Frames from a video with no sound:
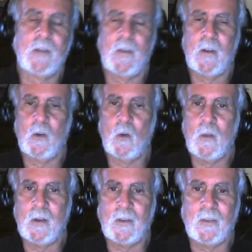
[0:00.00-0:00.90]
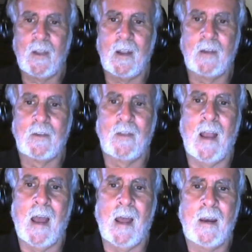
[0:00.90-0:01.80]
and they do these things
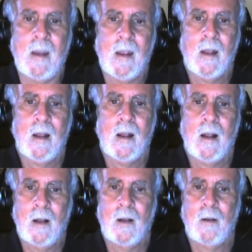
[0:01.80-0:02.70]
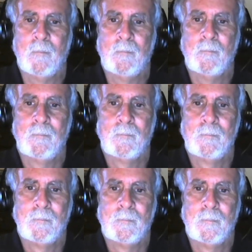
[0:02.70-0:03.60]
that, um,
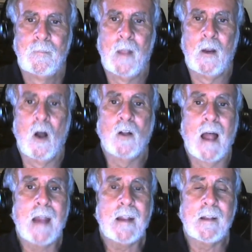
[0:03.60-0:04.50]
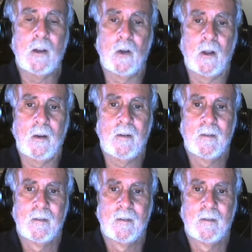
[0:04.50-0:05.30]
in all likelihood,